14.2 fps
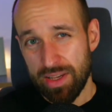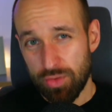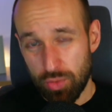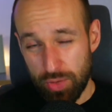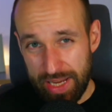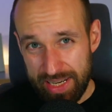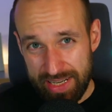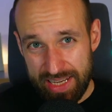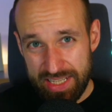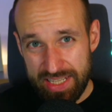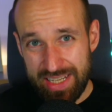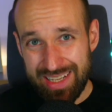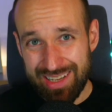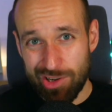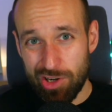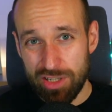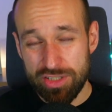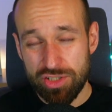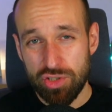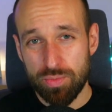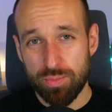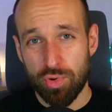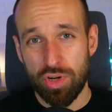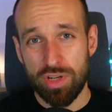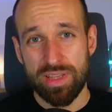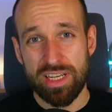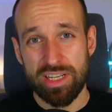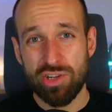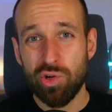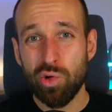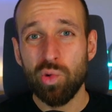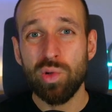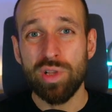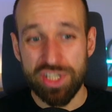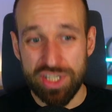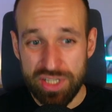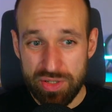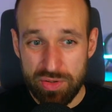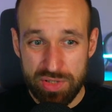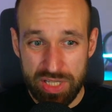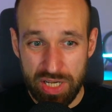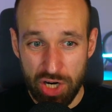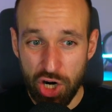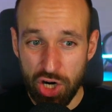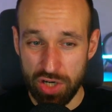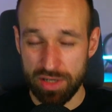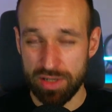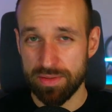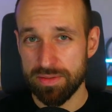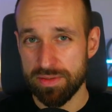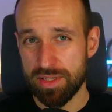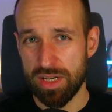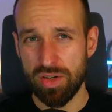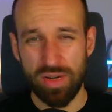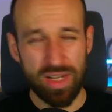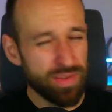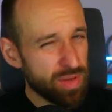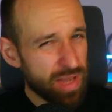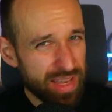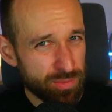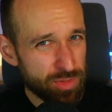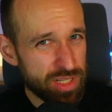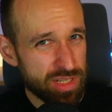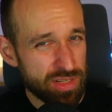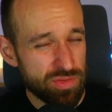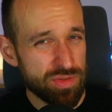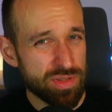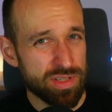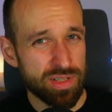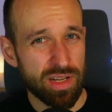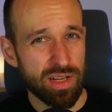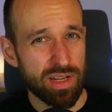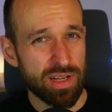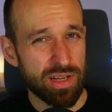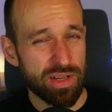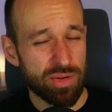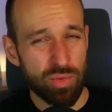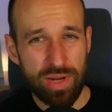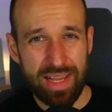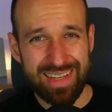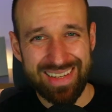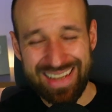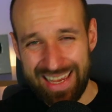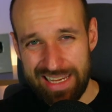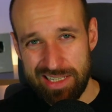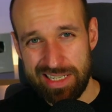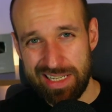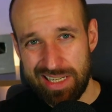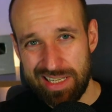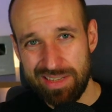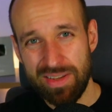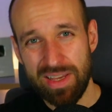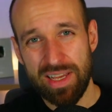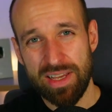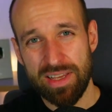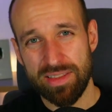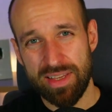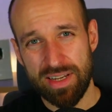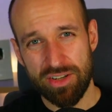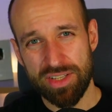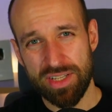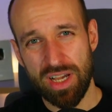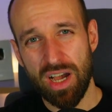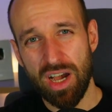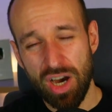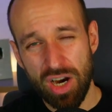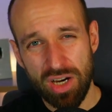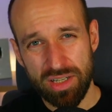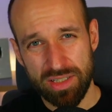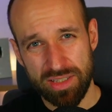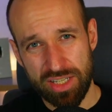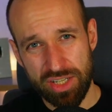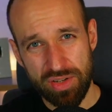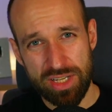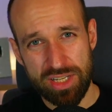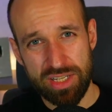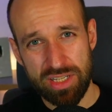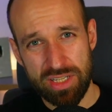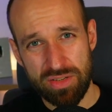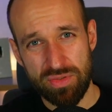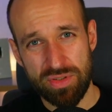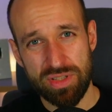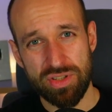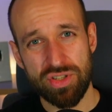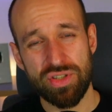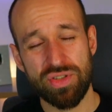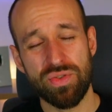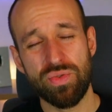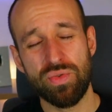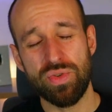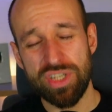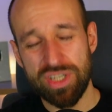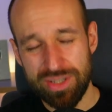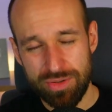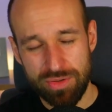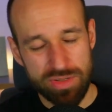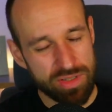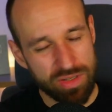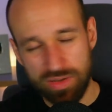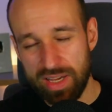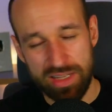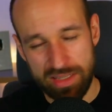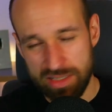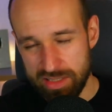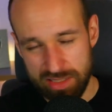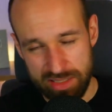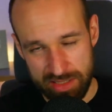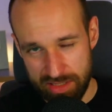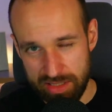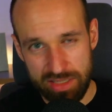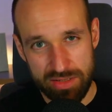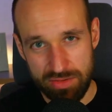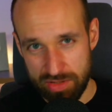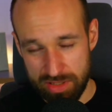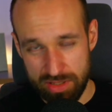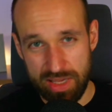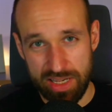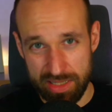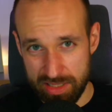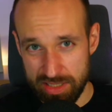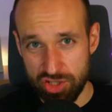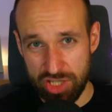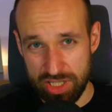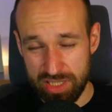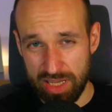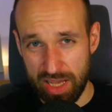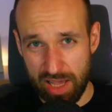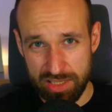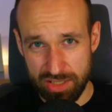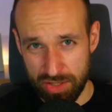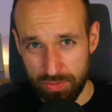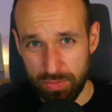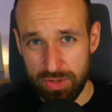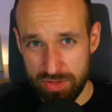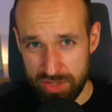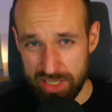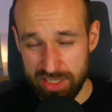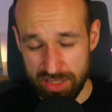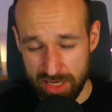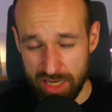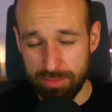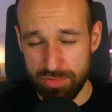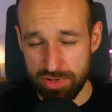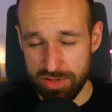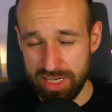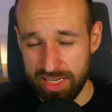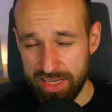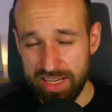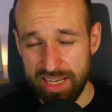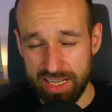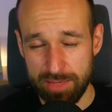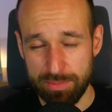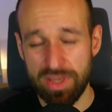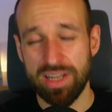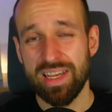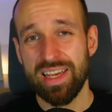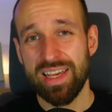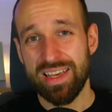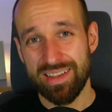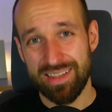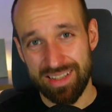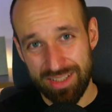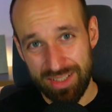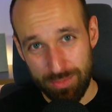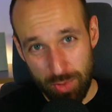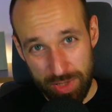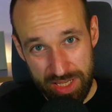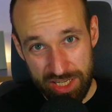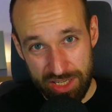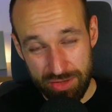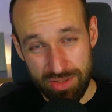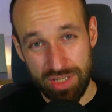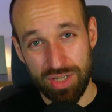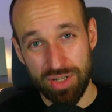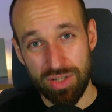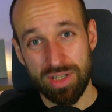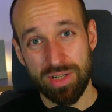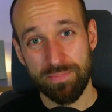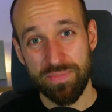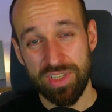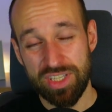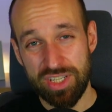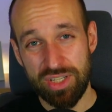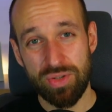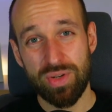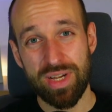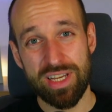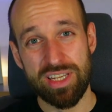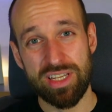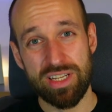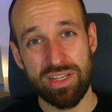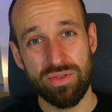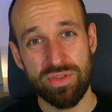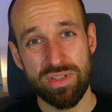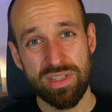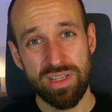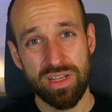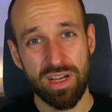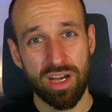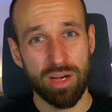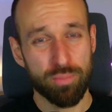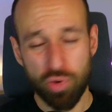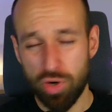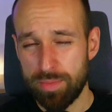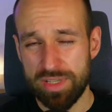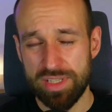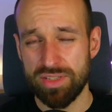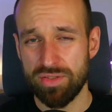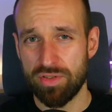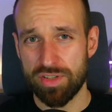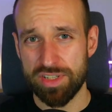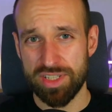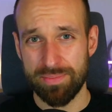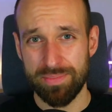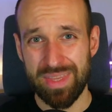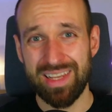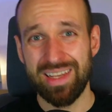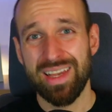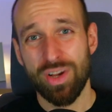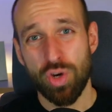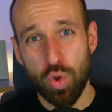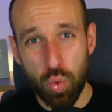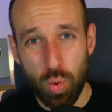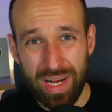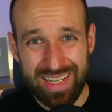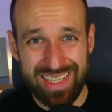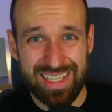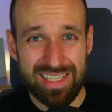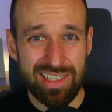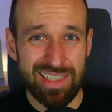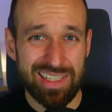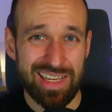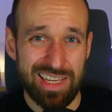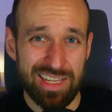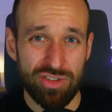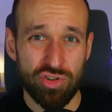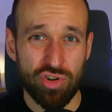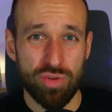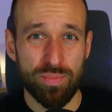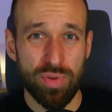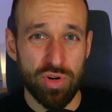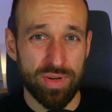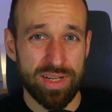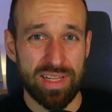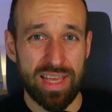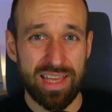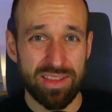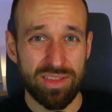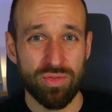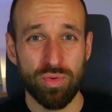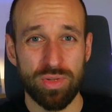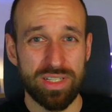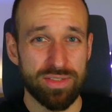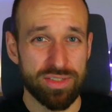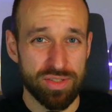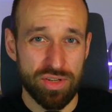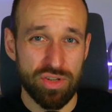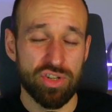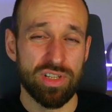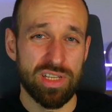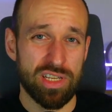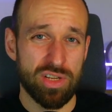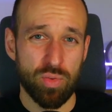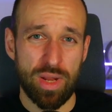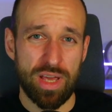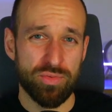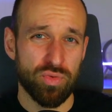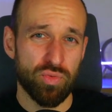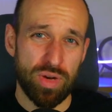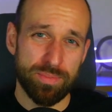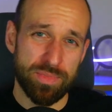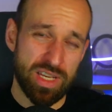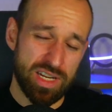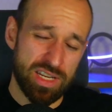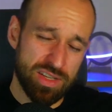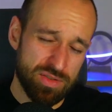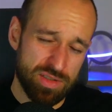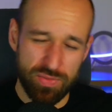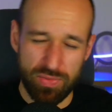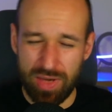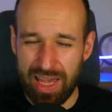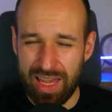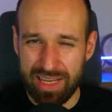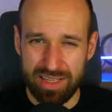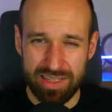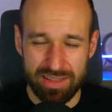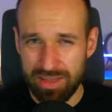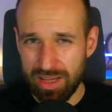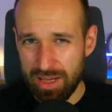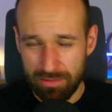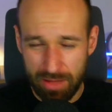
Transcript: React 19 also brought that cool use hook. So if you haven't used React 19, there's a hook that you can use to use. Okay, this use thing is just as confusing as the numbers thing. I get it. But with the use hook, you can use a promise or something quite easily in your component at the root level. So usually you would have to wrap that in use effect and